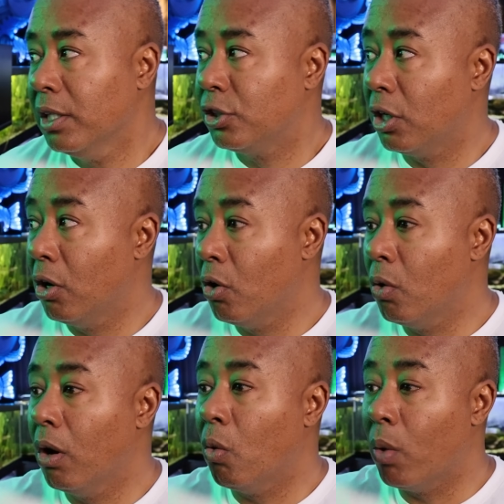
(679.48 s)

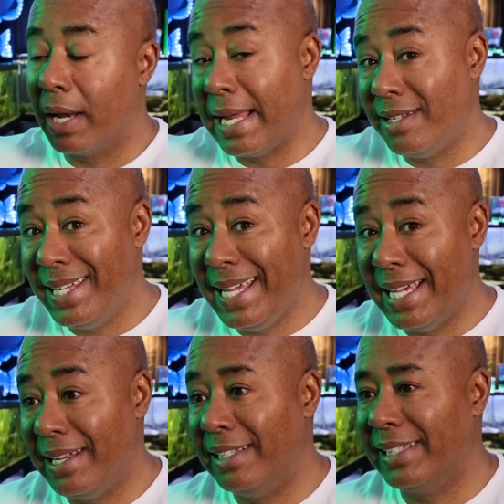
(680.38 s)
So what I
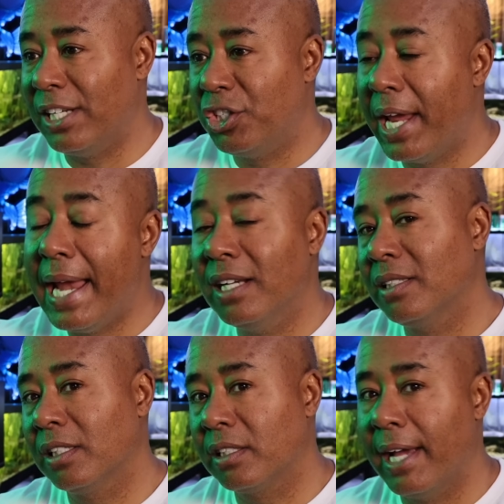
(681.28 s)
did is I changed
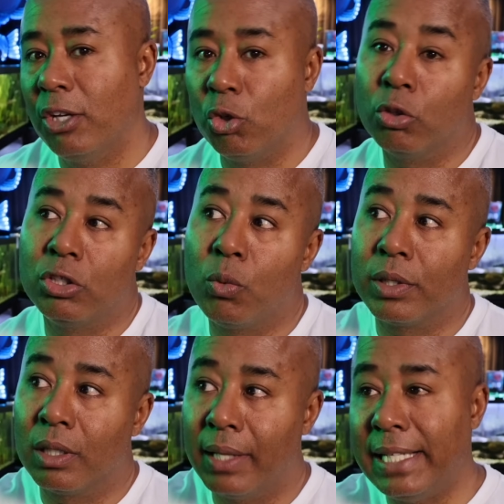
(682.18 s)
the schedule to where
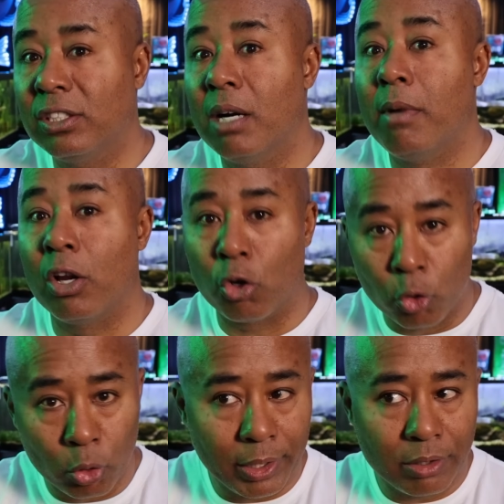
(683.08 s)
the lights come on
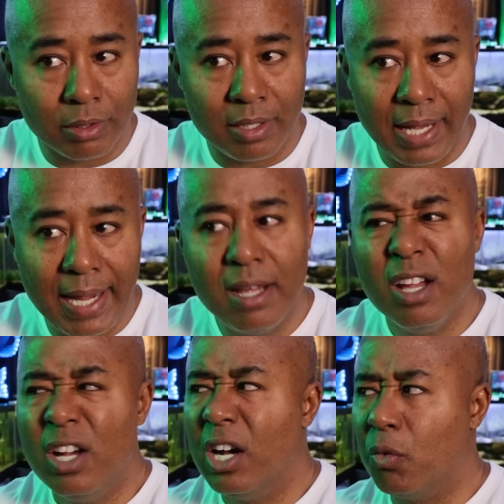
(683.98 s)
earlier in the day.
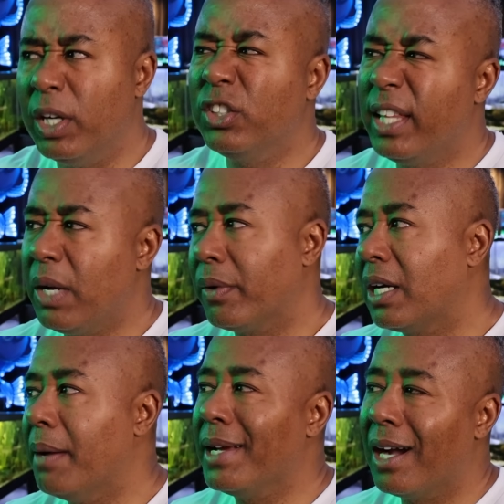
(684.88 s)
Originally they were
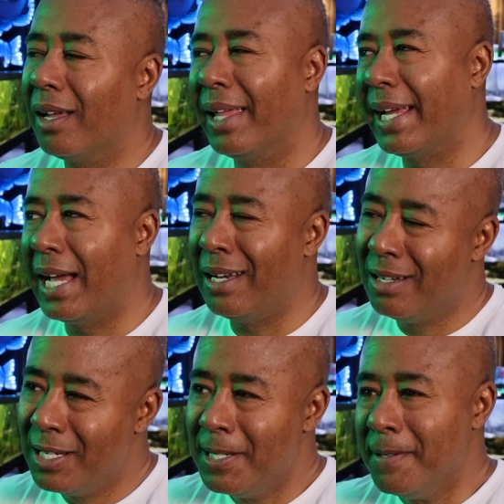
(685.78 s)
coming on like at
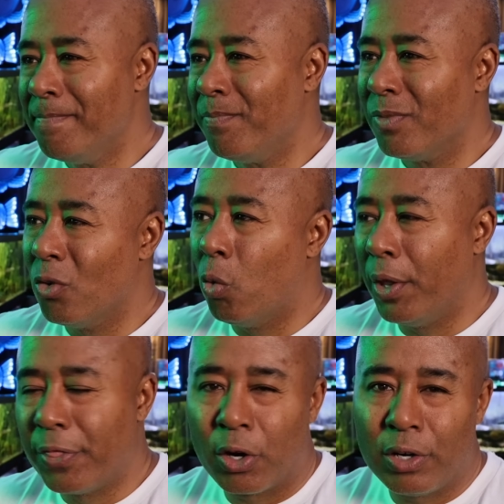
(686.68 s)

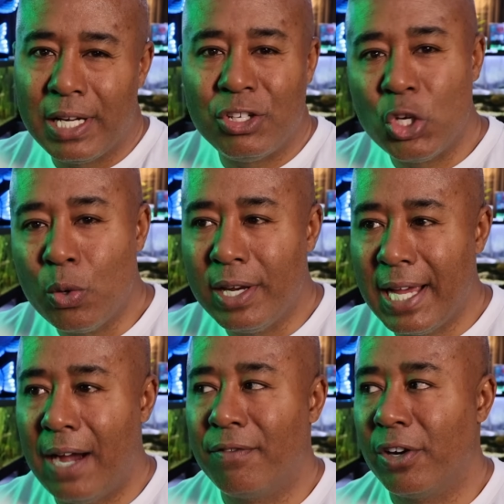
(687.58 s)
one thirty, two in the
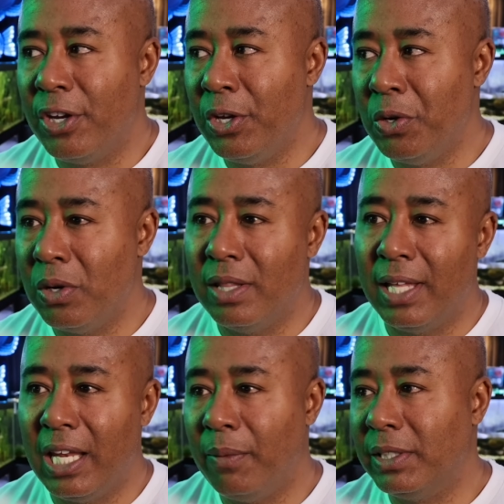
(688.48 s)
afternoon, and
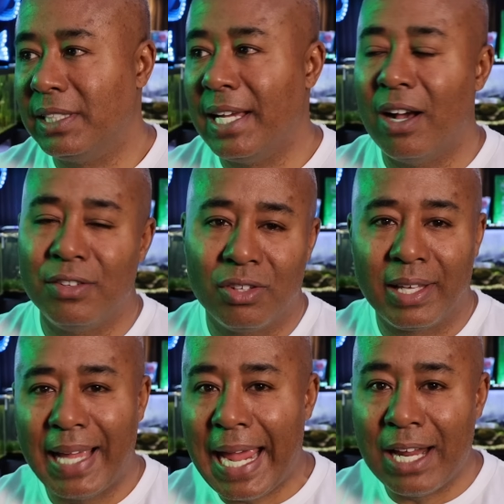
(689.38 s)
then they would stay on till
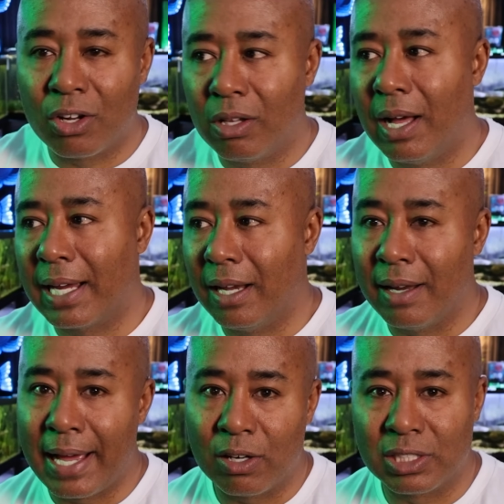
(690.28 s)
like eight o'clock at
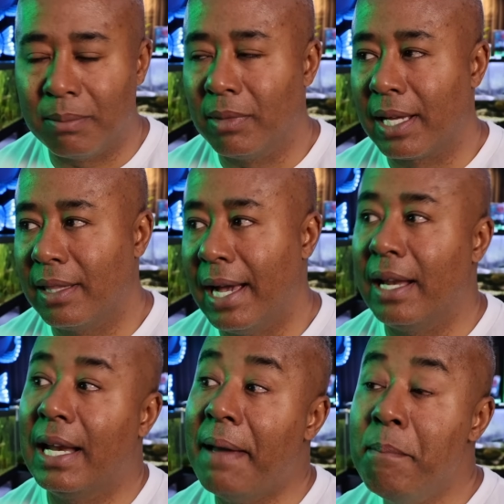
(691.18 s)
night or something like that.
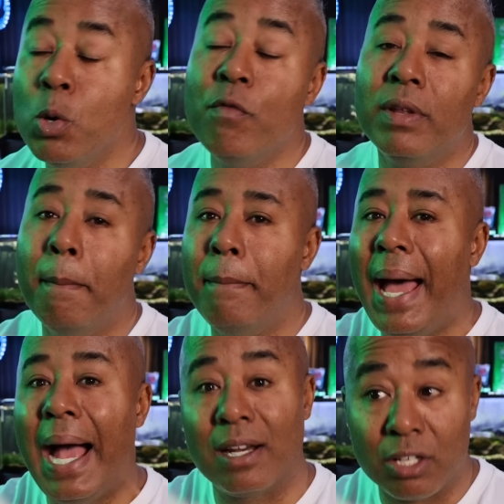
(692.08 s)
And I moved them
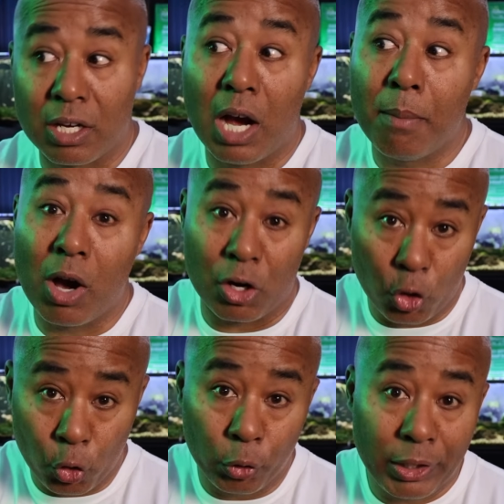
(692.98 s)
back to come on
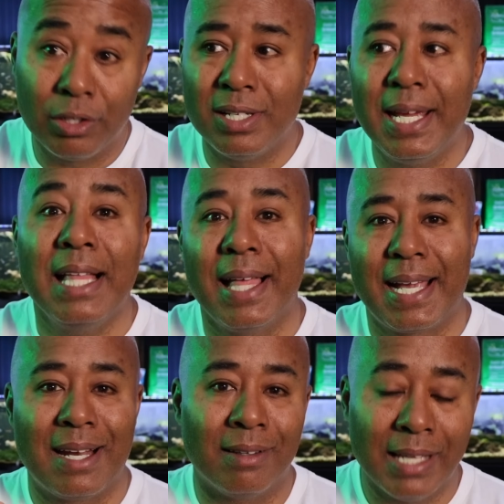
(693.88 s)
earlier in the day,
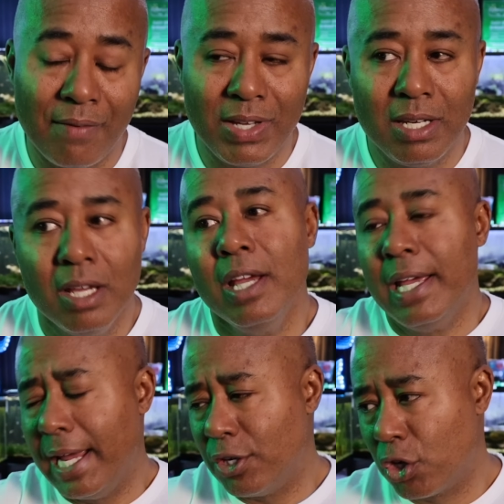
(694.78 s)
like at eleven,
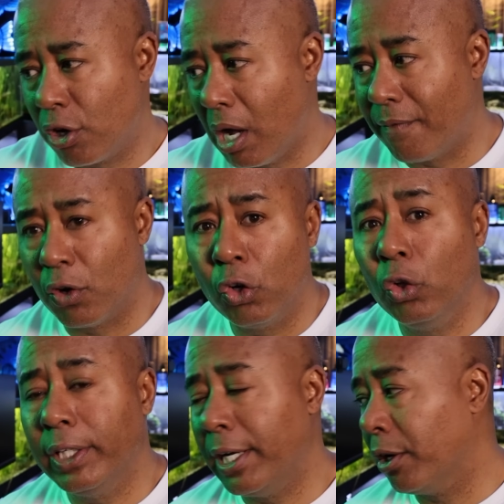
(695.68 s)
and turn off
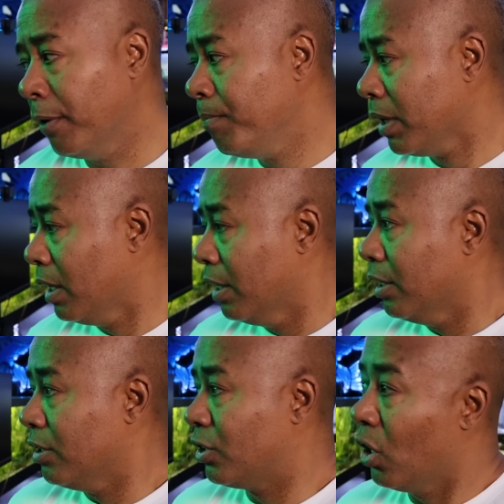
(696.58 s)
earlier
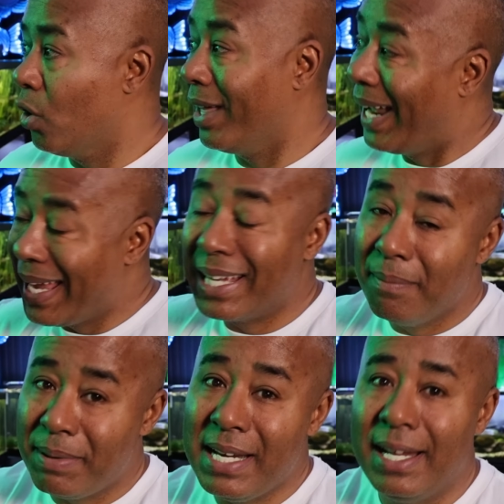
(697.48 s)
so that I can be